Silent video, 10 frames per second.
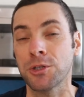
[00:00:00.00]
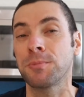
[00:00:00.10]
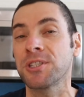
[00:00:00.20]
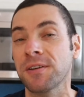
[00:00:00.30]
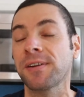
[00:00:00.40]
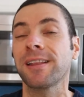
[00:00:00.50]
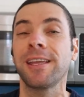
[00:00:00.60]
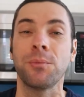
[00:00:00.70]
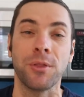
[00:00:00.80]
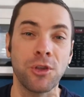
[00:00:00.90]

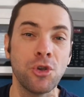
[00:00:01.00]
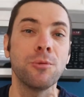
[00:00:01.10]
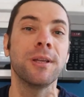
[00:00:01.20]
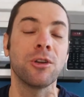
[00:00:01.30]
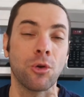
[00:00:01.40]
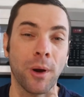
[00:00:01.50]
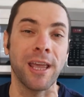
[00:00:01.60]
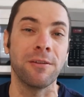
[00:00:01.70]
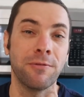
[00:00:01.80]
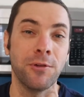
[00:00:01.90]
specifically with
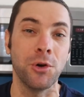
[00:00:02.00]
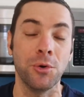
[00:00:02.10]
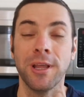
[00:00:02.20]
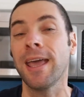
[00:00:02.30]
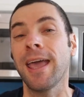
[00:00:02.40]
human-grade food.